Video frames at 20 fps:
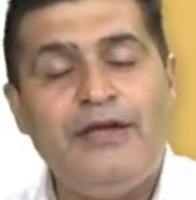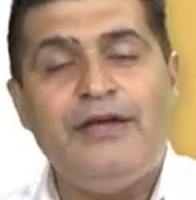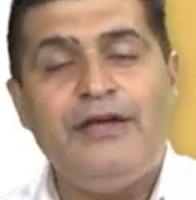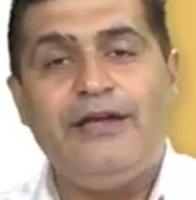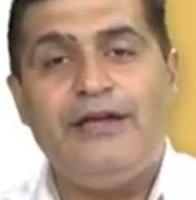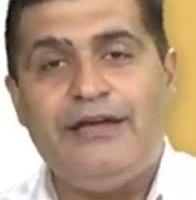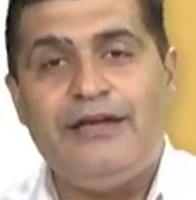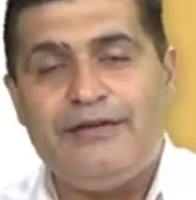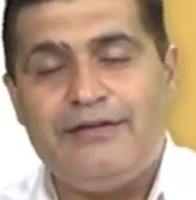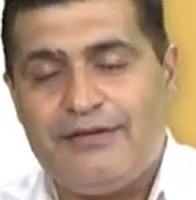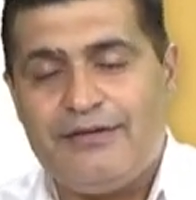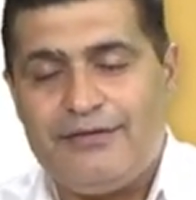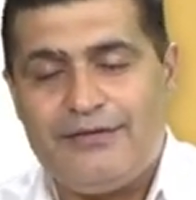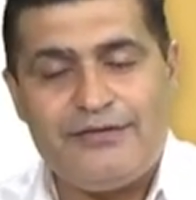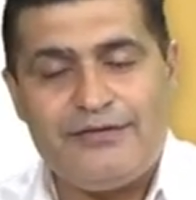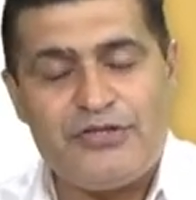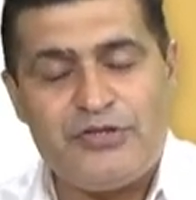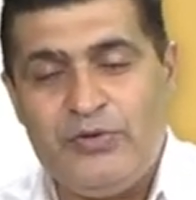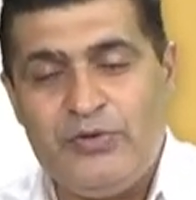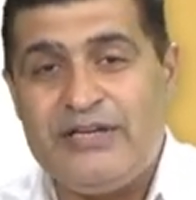
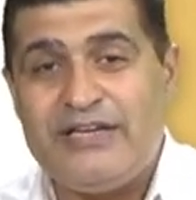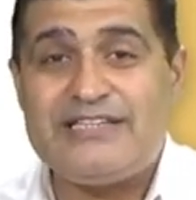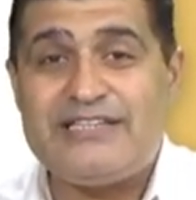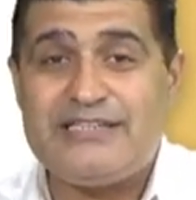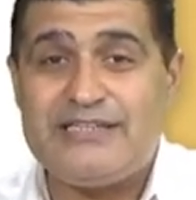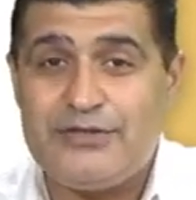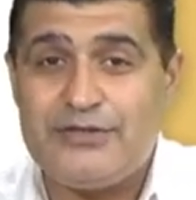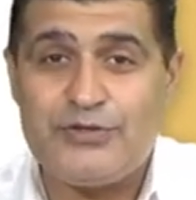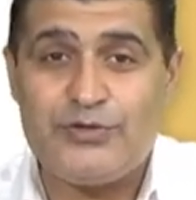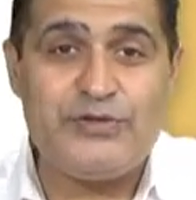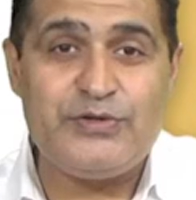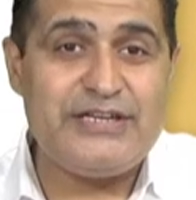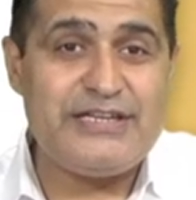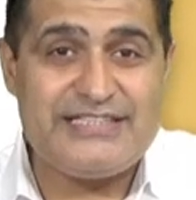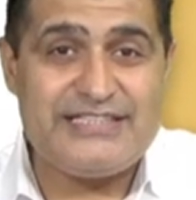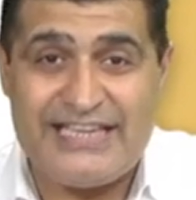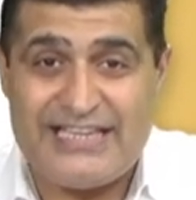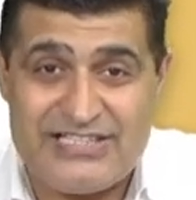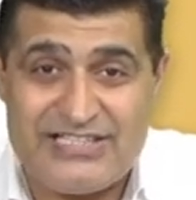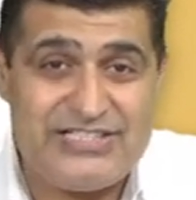doing a
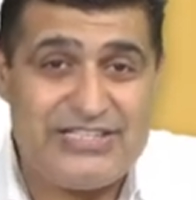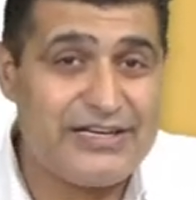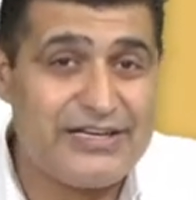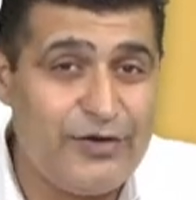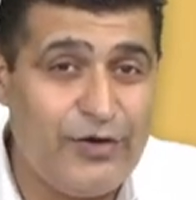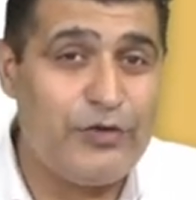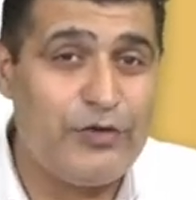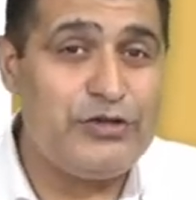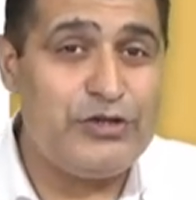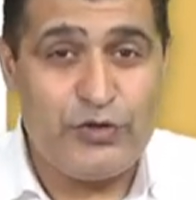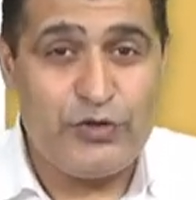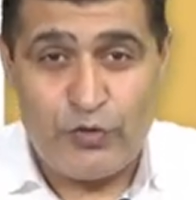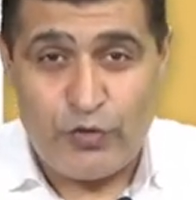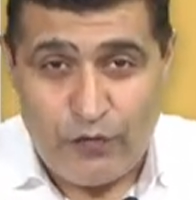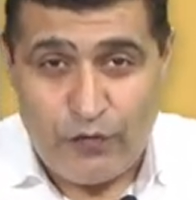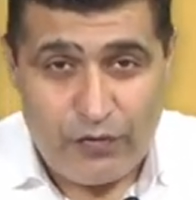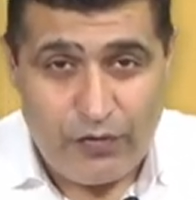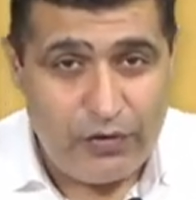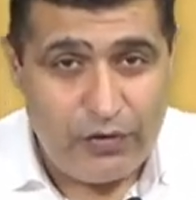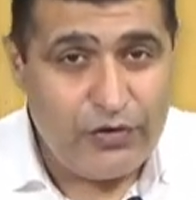sense check on the
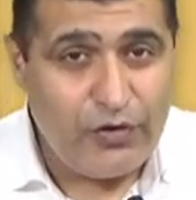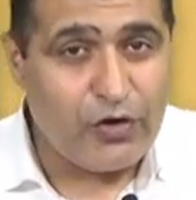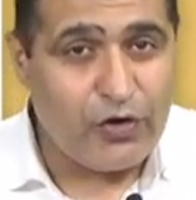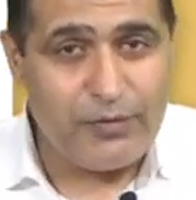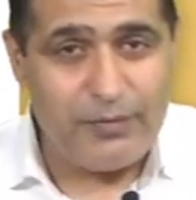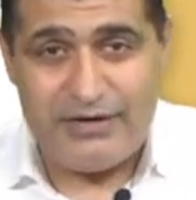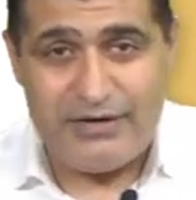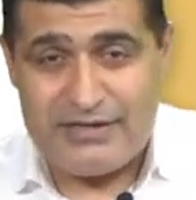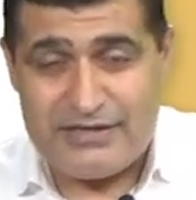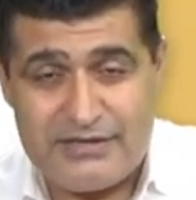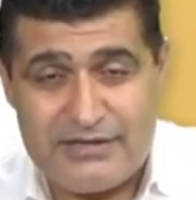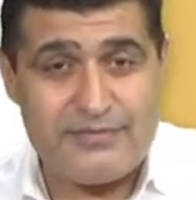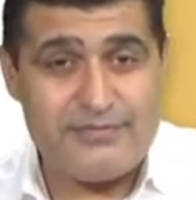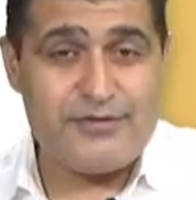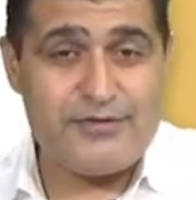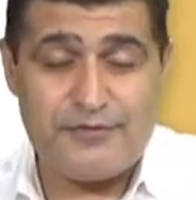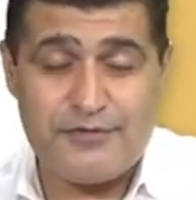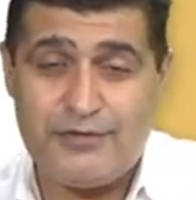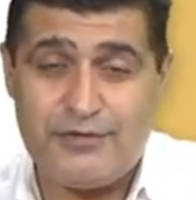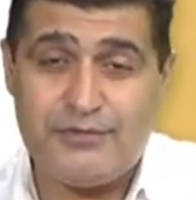overall document in terms
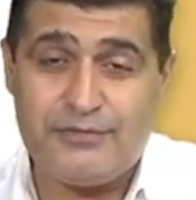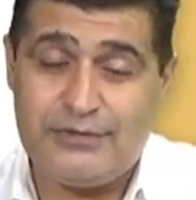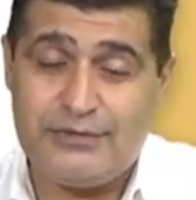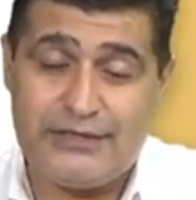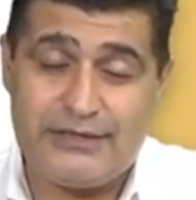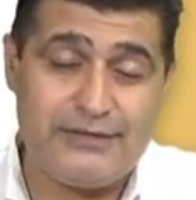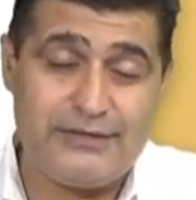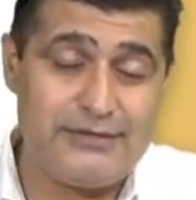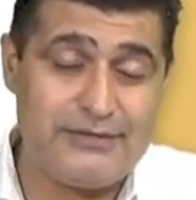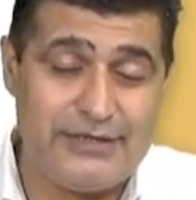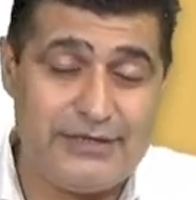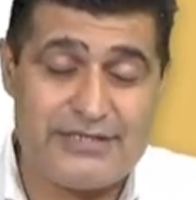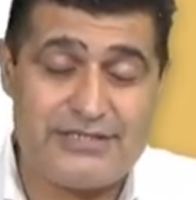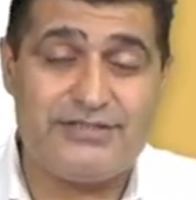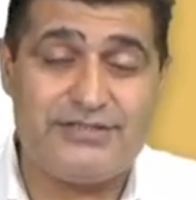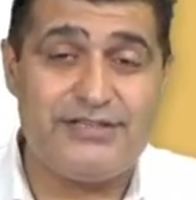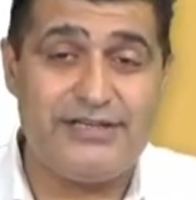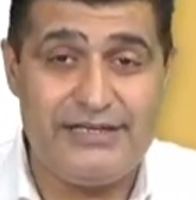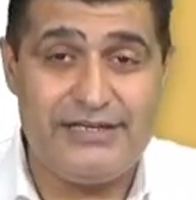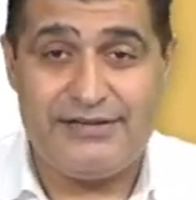of, you know, that does
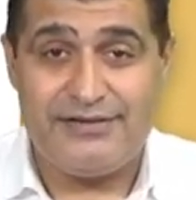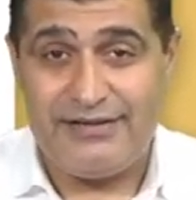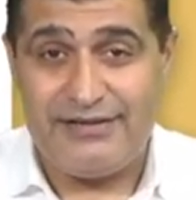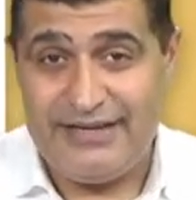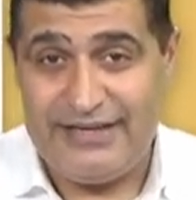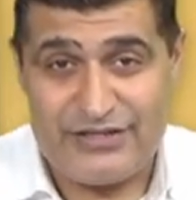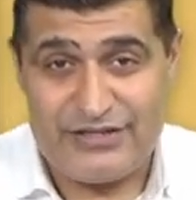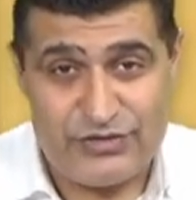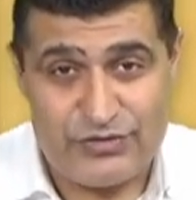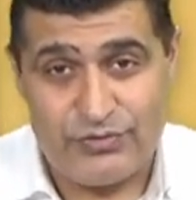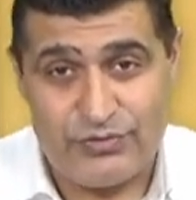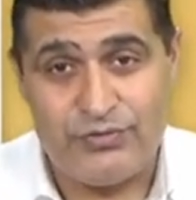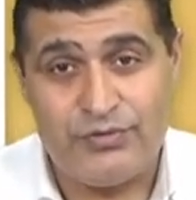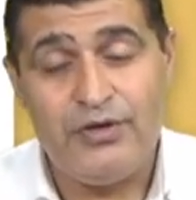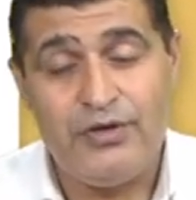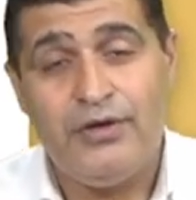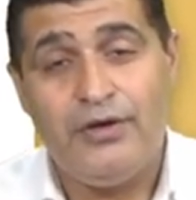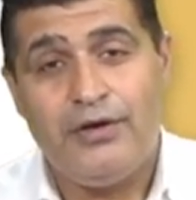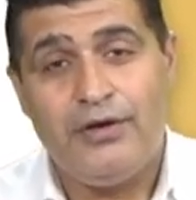it really relates to,